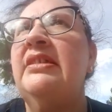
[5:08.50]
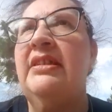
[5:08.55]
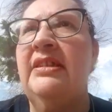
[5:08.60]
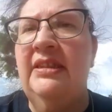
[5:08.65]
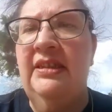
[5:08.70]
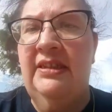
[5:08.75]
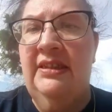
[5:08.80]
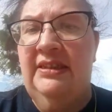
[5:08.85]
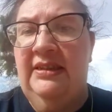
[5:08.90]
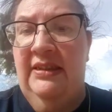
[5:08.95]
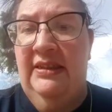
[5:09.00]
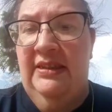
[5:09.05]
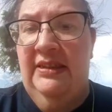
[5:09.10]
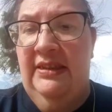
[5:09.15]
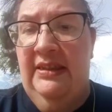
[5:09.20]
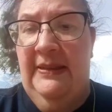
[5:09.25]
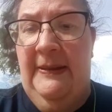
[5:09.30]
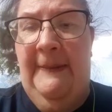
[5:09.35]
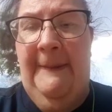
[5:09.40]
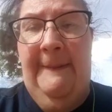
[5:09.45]

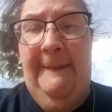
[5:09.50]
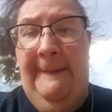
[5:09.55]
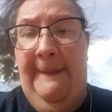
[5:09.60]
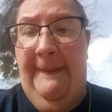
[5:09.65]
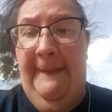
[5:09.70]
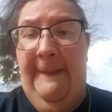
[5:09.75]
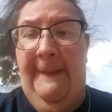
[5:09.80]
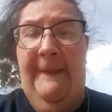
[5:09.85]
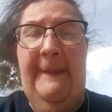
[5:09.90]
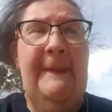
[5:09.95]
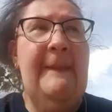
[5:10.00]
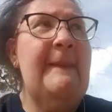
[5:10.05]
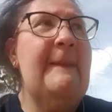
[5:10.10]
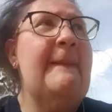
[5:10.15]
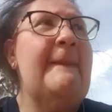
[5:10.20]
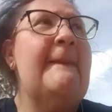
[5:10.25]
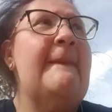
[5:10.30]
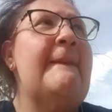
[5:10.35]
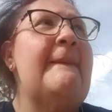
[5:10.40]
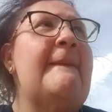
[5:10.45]

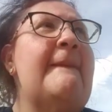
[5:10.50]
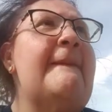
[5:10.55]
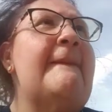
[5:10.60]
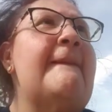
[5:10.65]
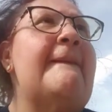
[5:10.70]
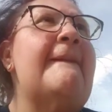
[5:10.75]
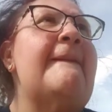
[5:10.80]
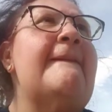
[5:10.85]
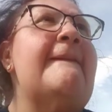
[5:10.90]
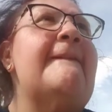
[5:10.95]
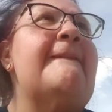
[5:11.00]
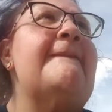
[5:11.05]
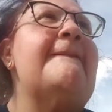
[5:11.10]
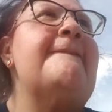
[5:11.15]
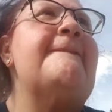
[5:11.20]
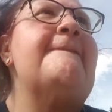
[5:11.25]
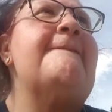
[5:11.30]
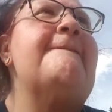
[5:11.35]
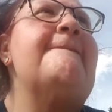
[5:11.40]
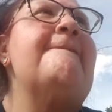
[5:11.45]
[no speech]